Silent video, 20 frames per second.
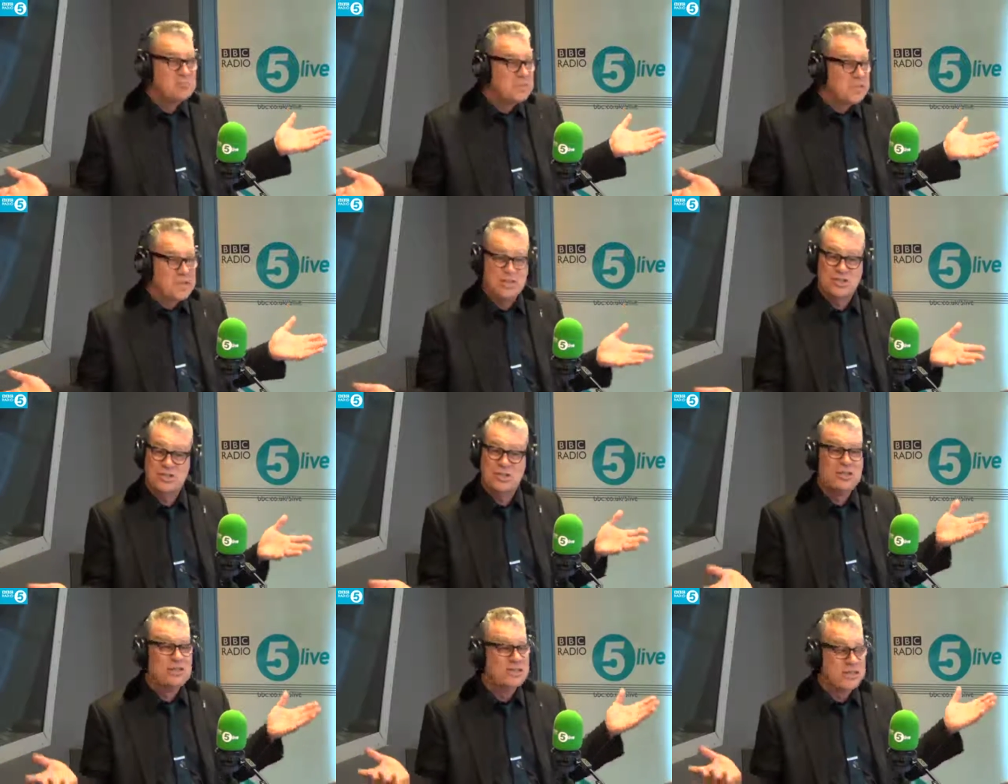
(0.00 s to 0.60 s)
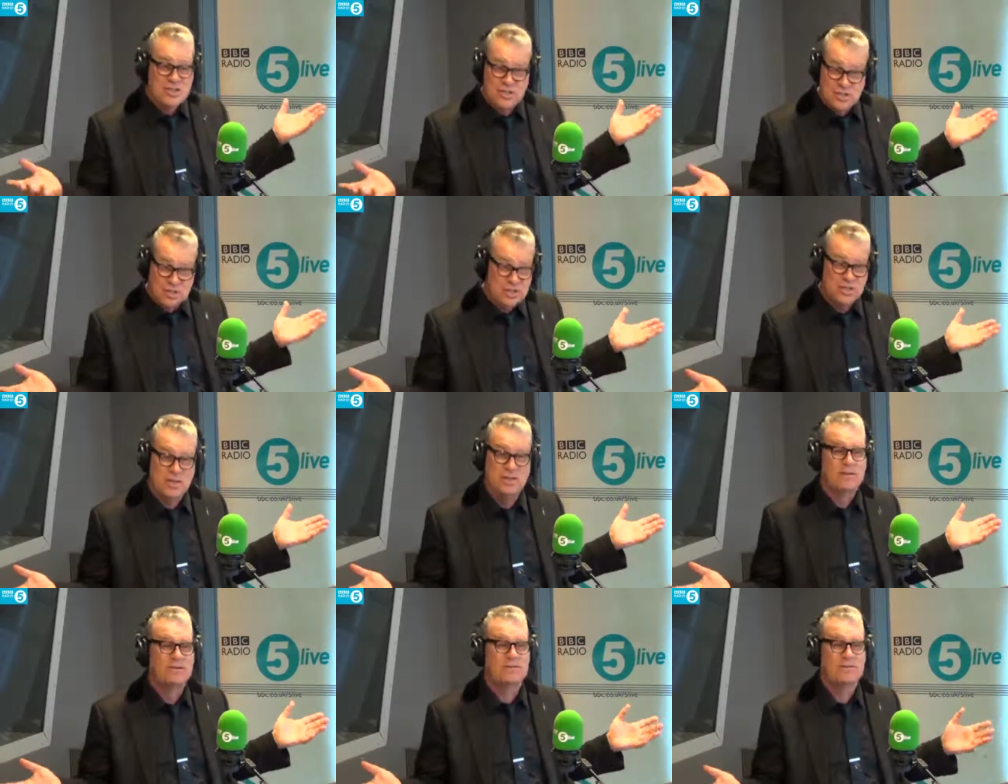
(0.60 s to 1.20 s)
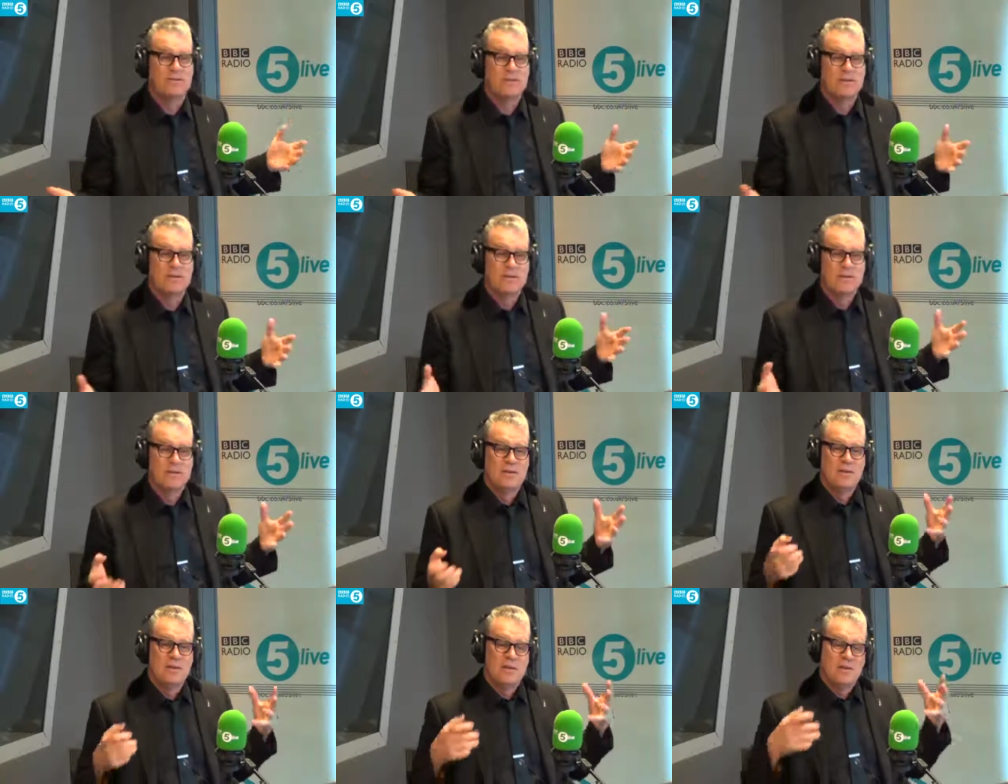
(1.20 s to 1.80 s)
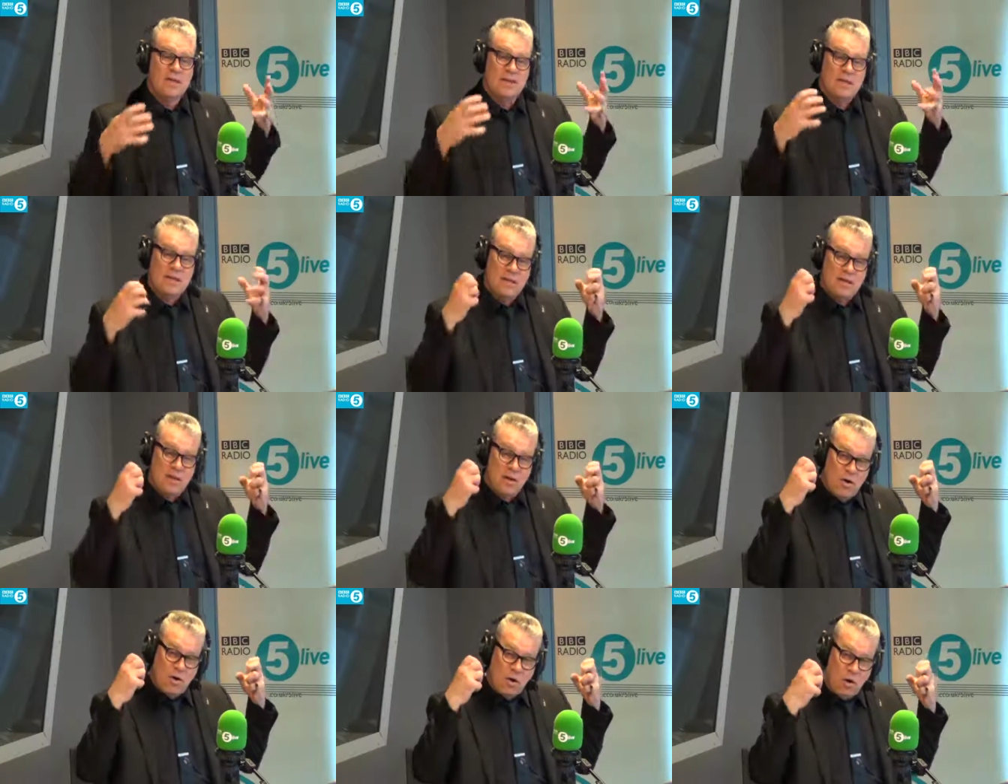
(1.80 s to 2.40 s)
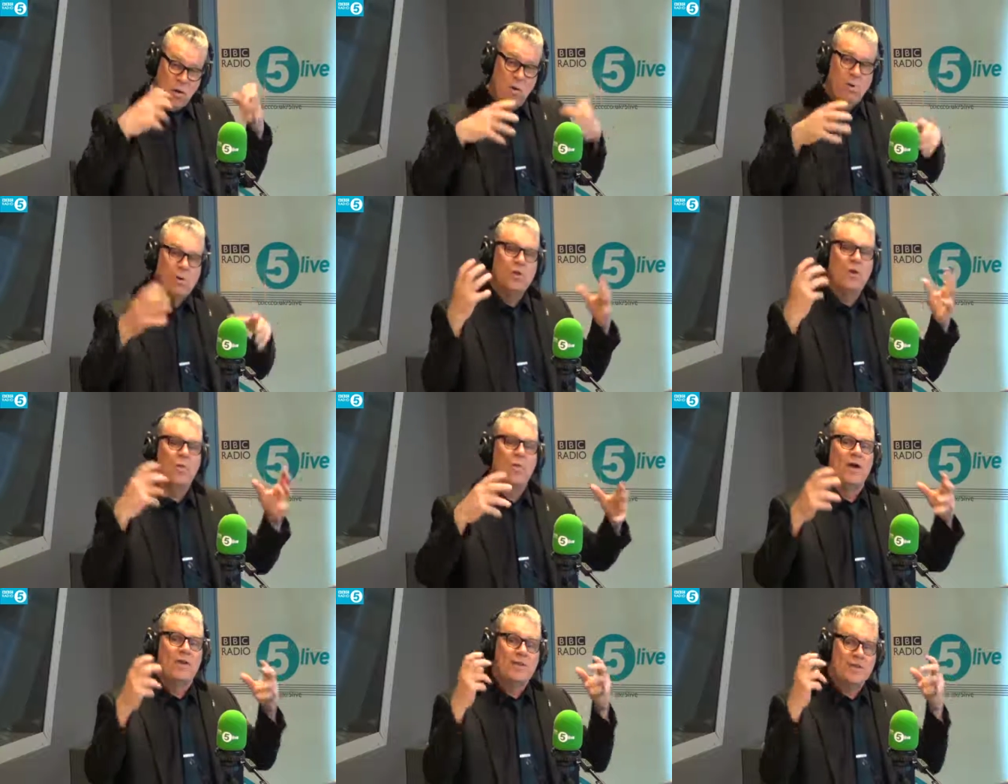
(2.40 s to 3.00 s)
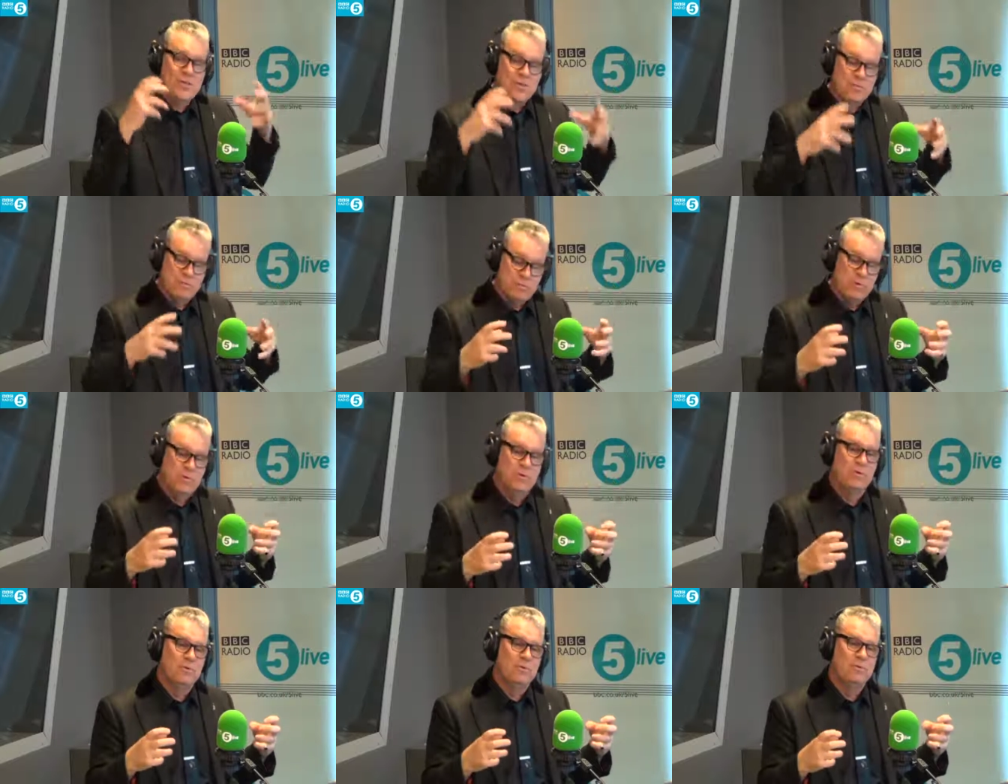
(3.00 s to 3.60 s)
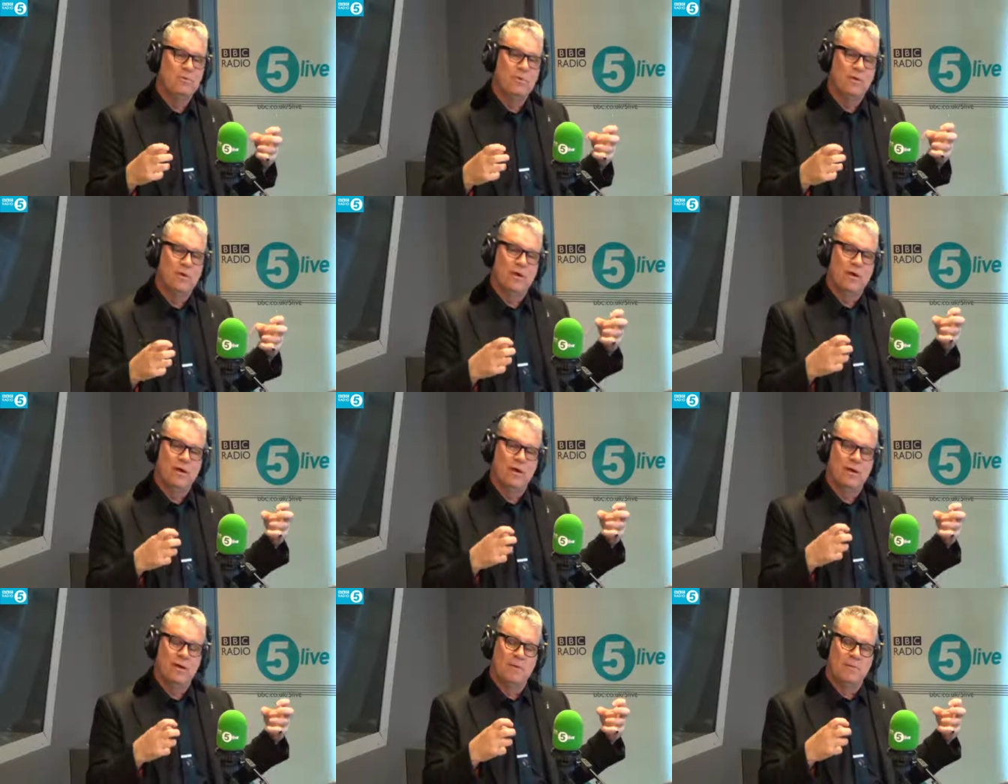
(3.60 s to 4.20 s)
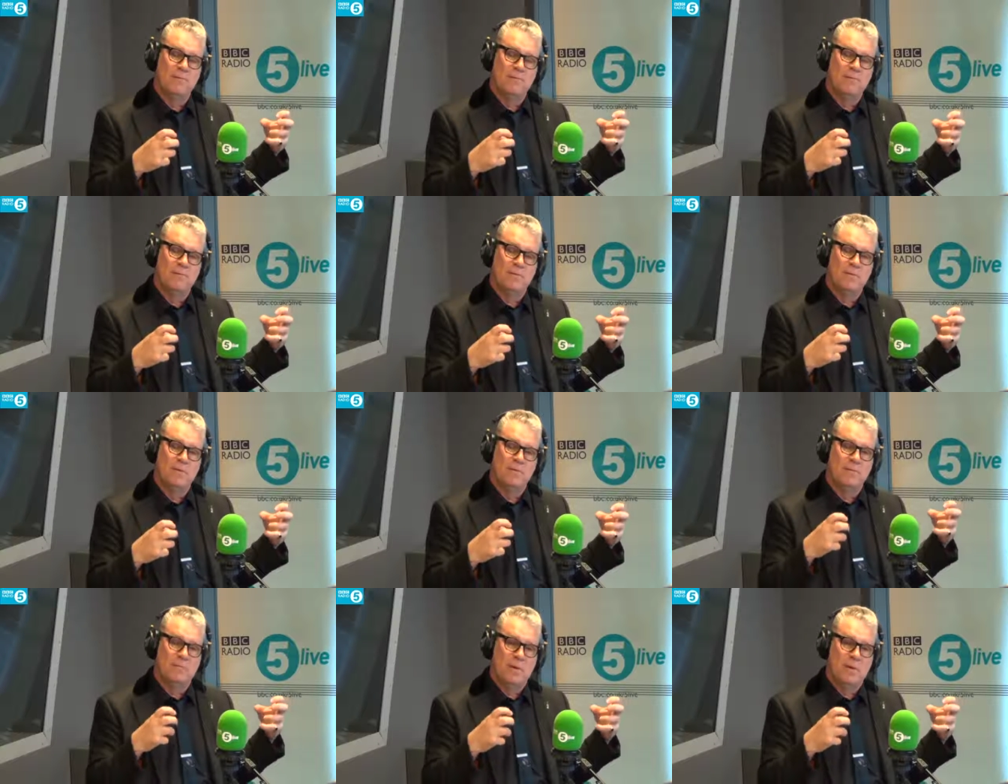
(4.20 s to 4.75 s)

did she didn't she all the way through um,